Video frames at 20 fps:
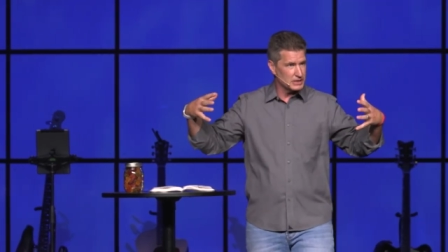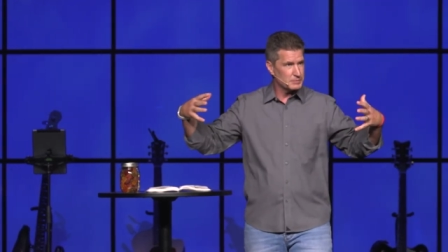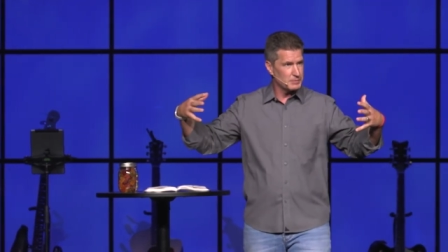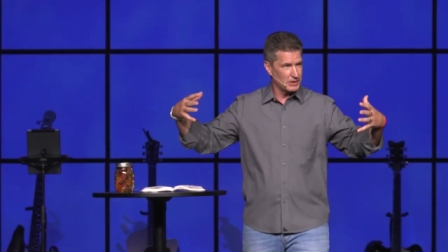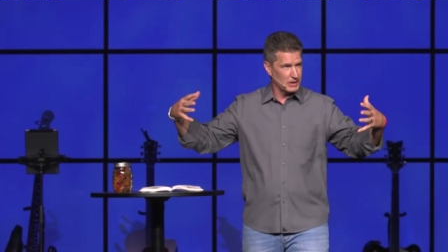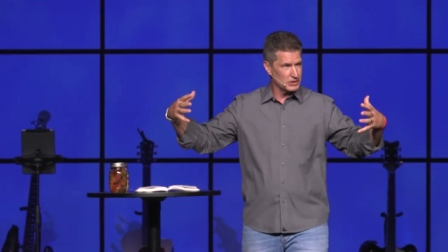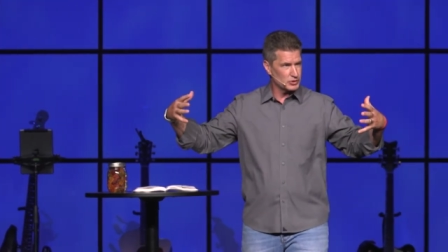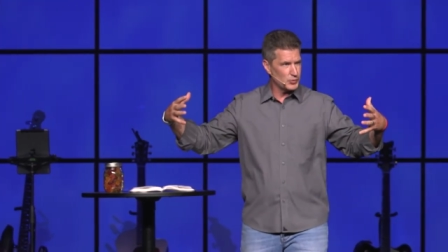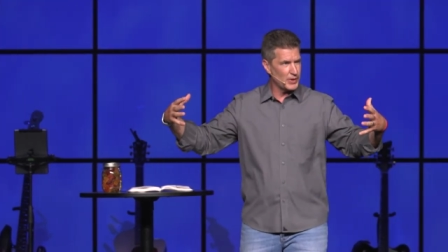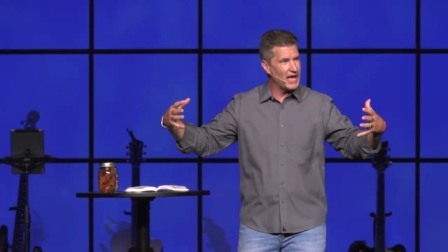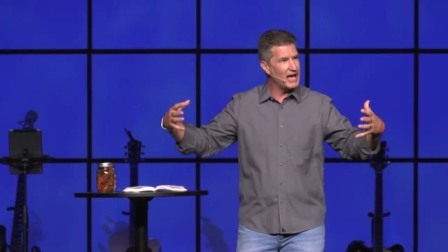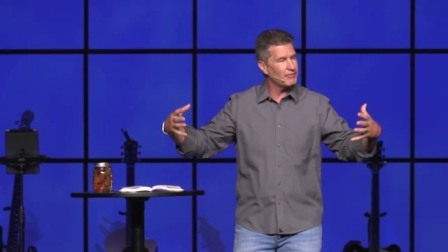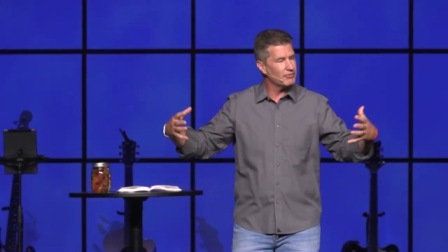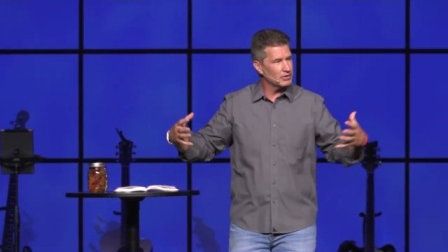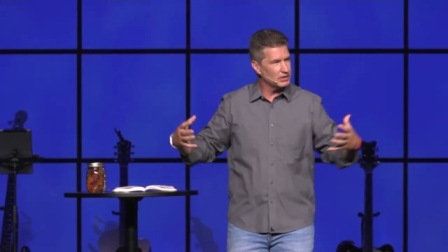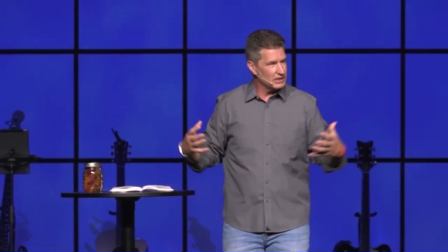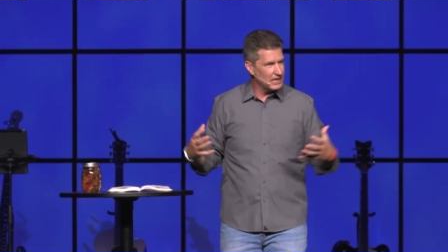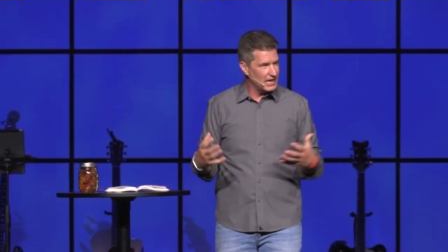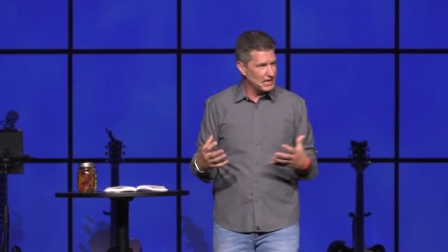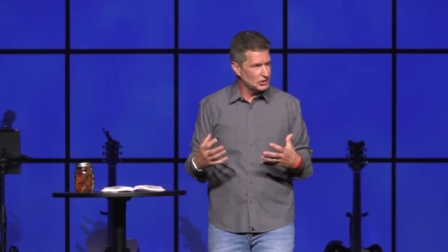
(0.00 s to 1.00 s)
because we have
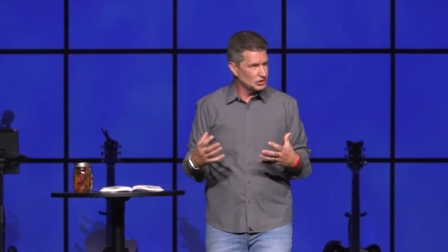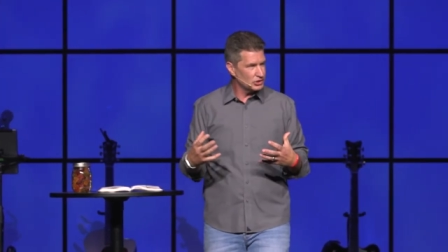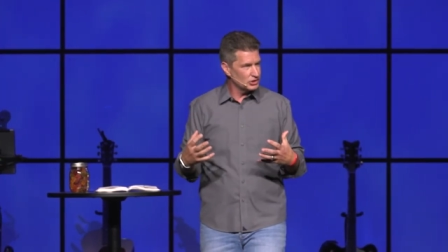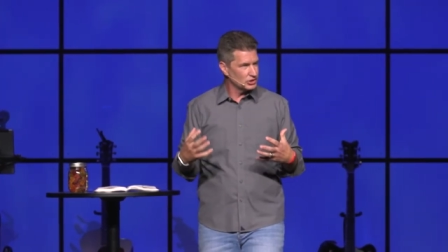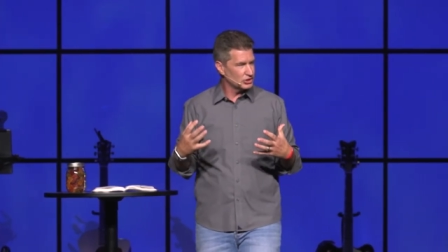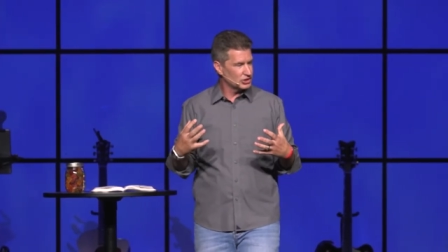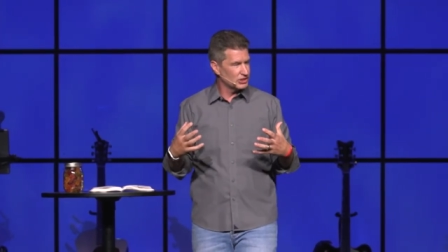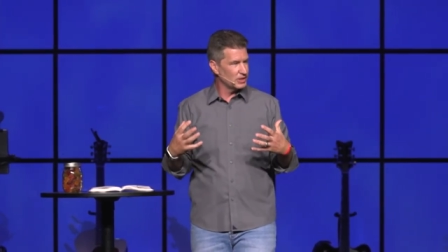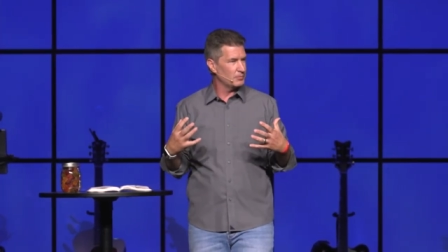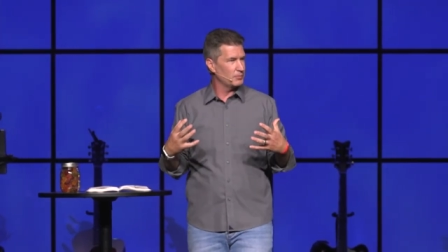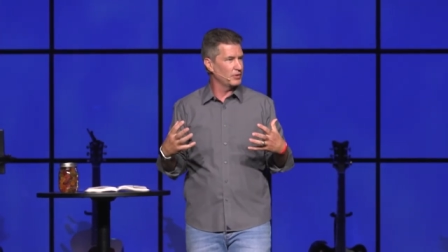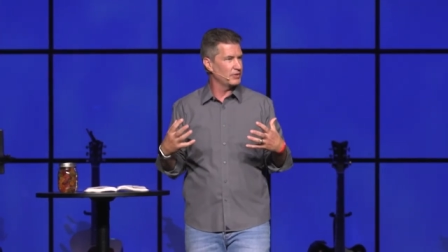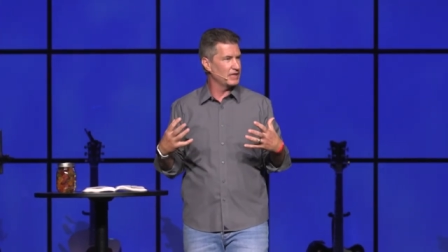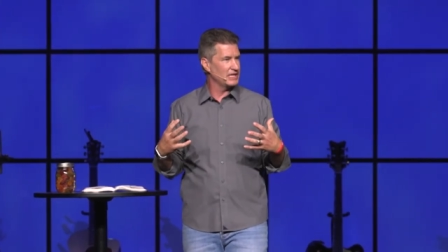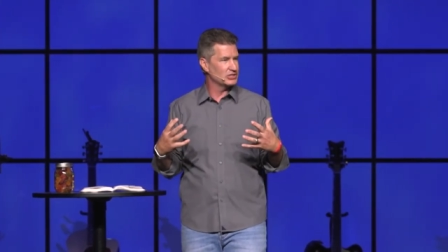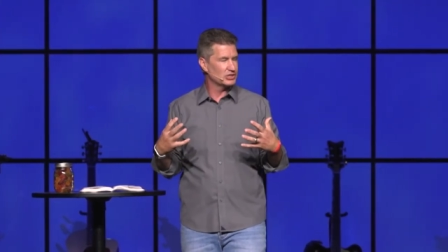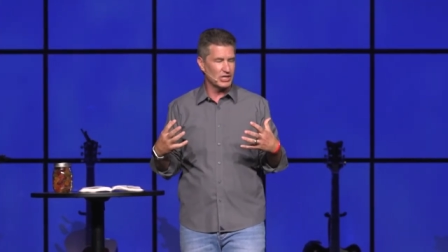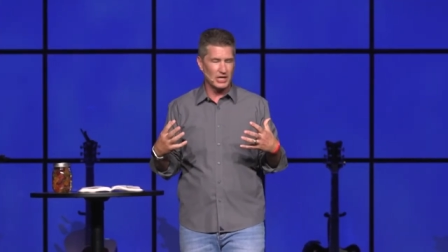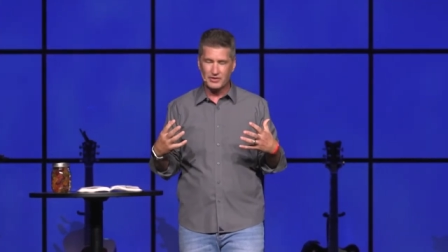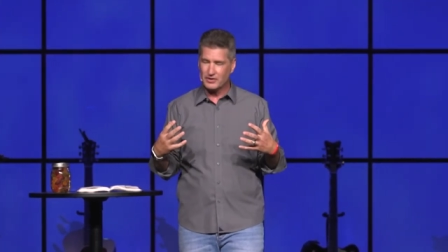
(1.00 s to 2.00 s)
relationship with
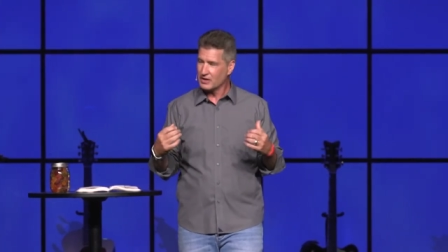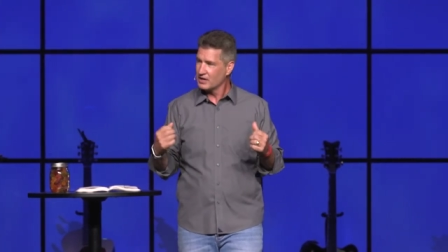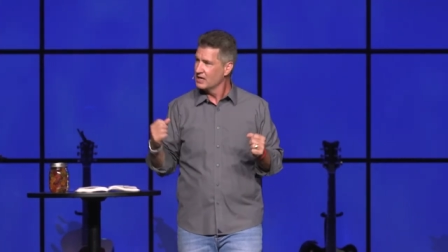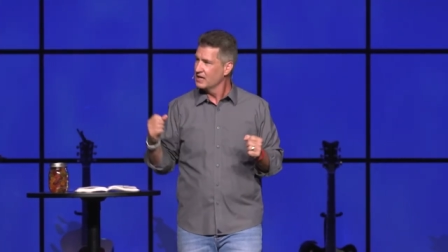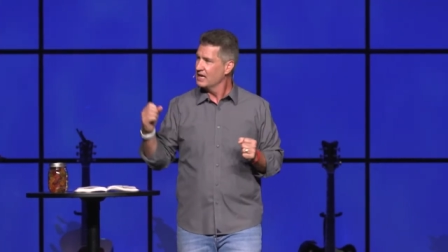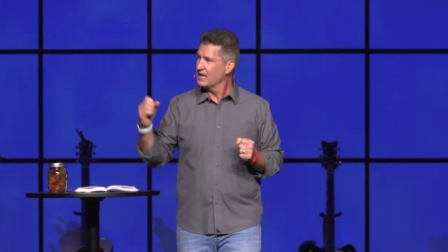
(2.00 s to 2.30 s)
each other.